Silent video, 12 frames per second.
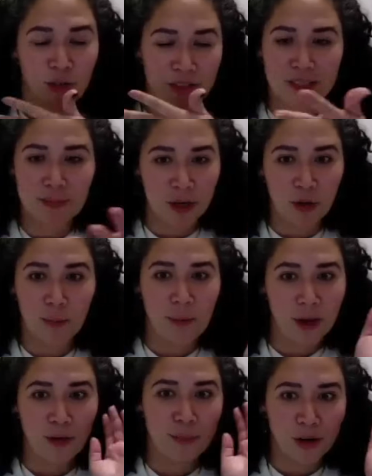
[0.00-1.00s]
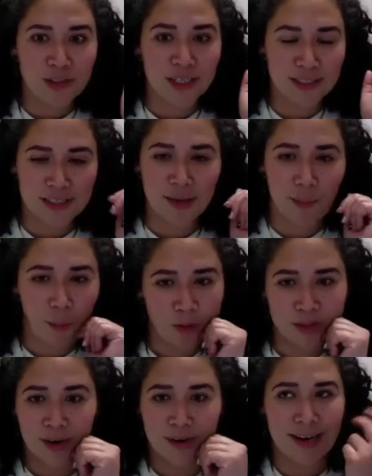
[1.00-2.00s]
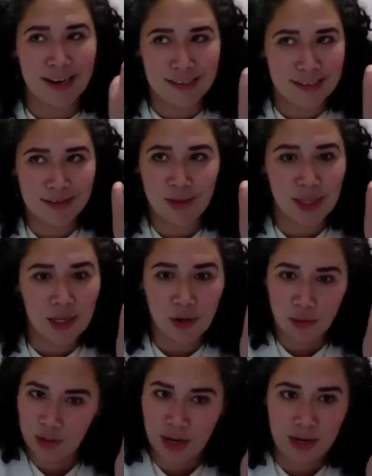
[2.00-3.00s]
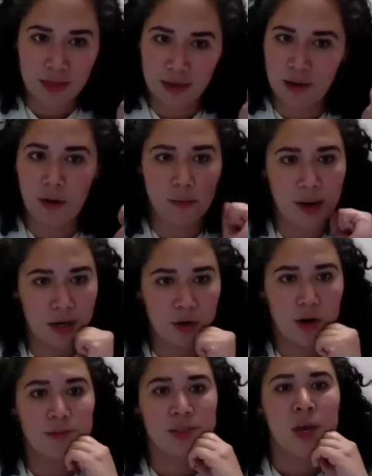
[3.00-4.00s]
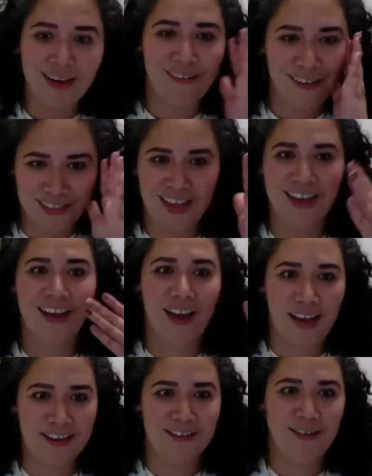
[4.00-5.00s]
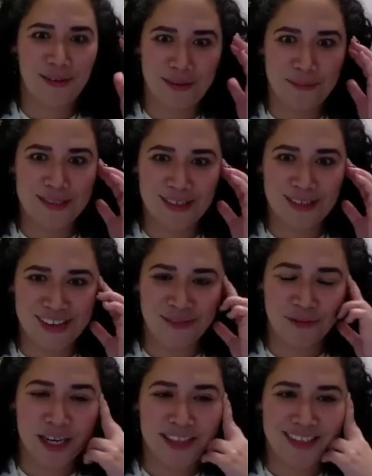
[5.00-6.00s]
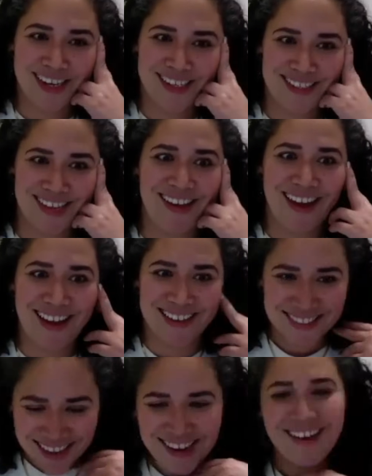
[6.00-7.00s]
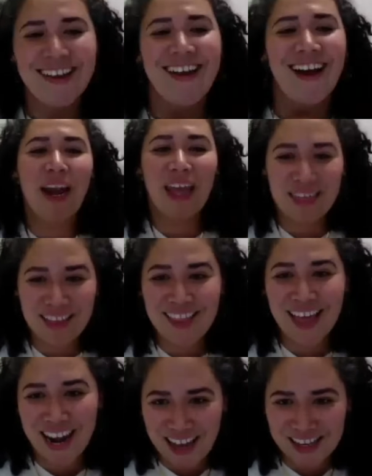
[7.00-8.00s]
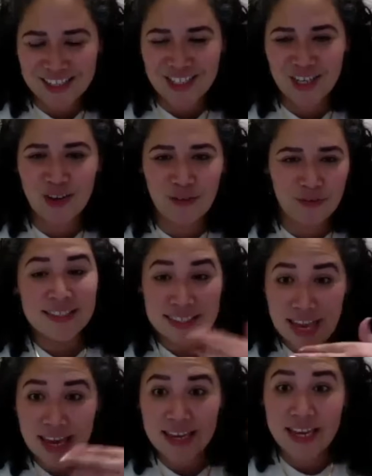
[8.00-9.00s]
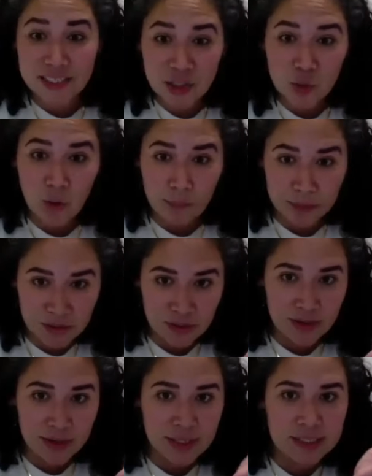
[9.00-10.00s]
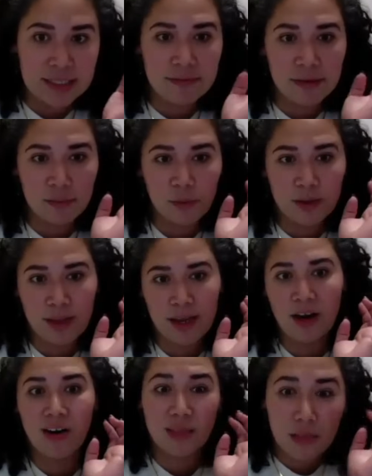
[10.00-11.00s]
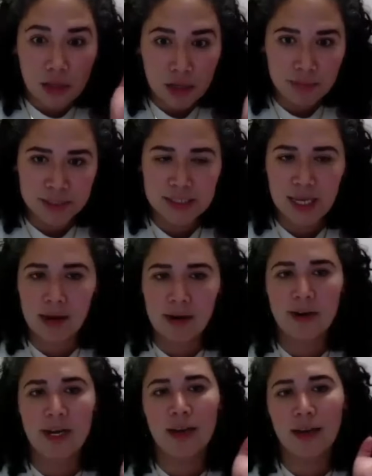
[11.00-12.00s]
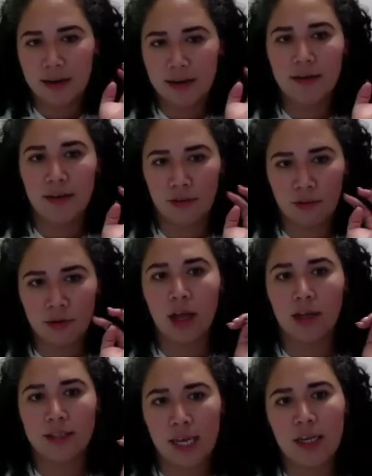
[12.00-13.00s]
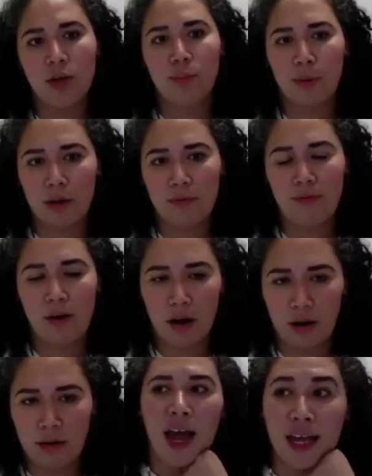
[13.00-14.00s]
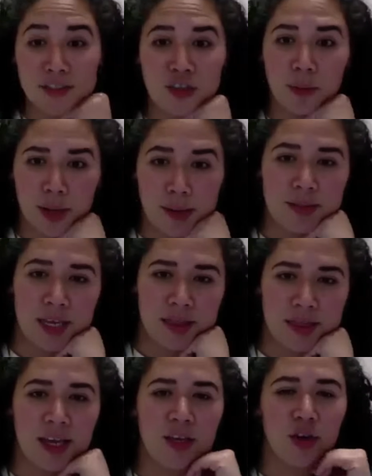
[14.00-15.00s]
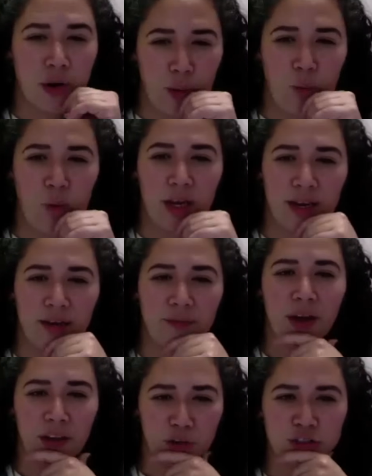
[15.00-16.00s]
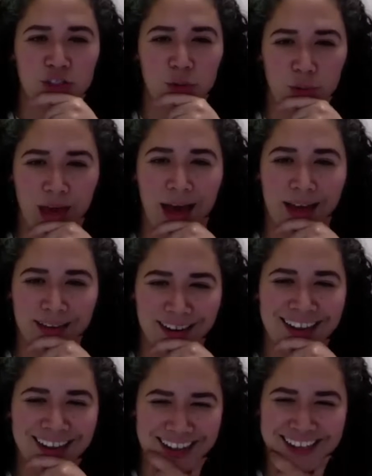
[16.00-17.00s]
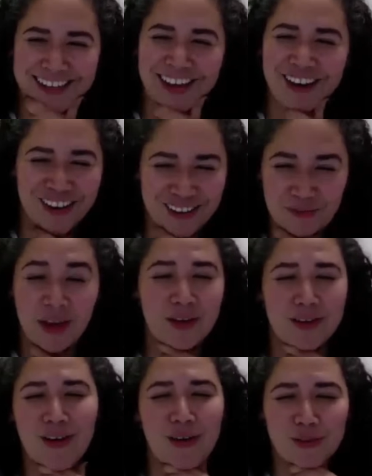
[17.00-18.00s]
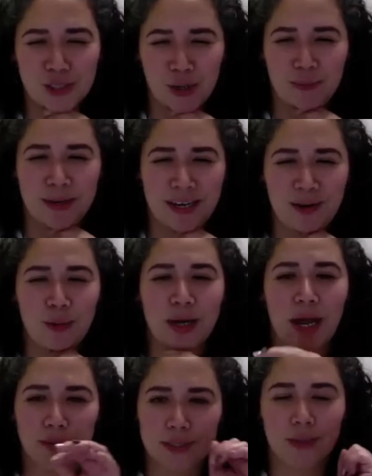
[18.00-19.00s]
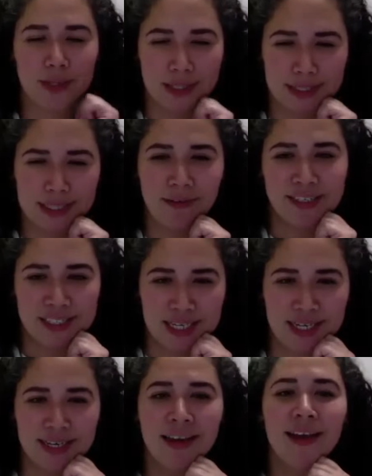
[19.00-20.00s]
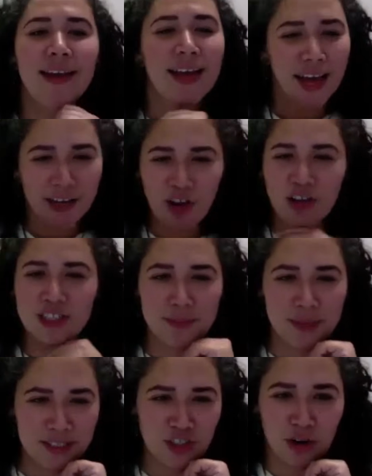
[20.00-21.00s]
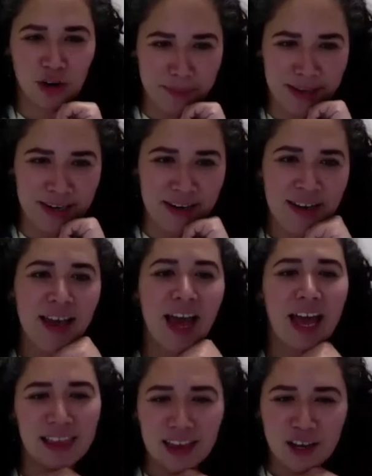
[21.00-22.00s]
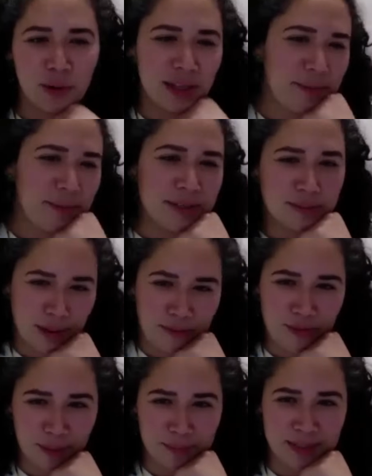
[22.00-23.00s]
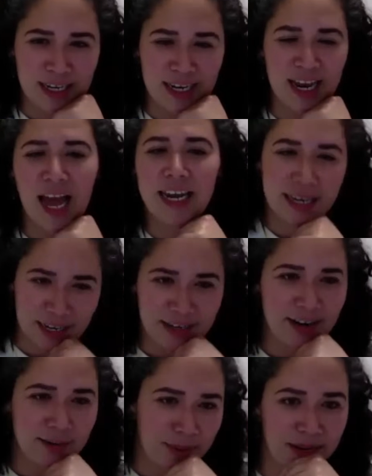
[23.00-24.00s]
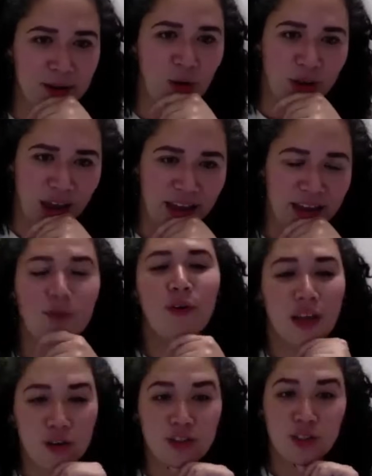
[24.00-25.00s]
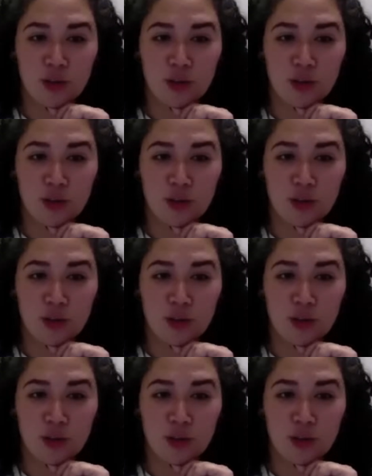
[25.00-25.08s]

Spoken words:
on this microbiome project as a postdoc, and I didn't really know anything about microbes. So I'm like, I don't know what I'm doing. Why did I say yes? But I think that attitude of saying yes to opportunities, even when they are a little bit scary, can take you pretty far. And sometimes I think, you know what? If I could do that, you know, if I could go to Germany when I was only 17 and not speak German and like really miss my family and it ended up being okay. If I could